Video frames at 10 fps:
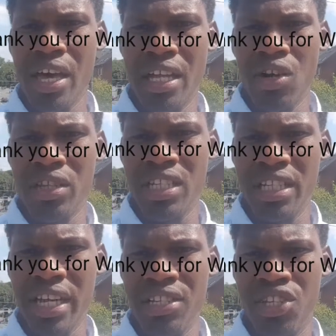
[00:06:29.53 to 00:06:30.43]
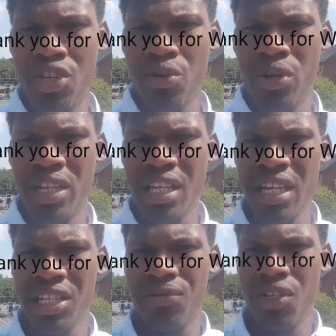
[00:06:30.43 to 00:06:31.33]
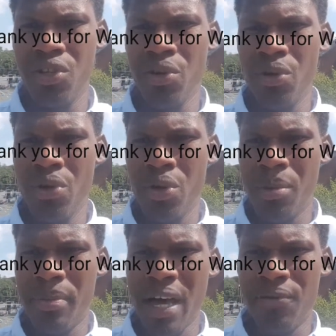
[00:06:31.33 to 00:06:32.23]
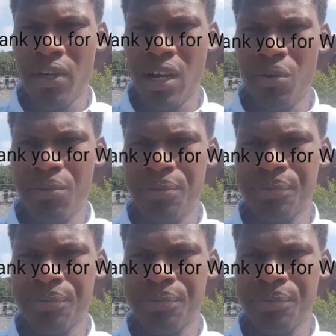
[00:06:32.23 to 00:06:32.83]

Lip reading: And until then, see you in the next video. Bye for now.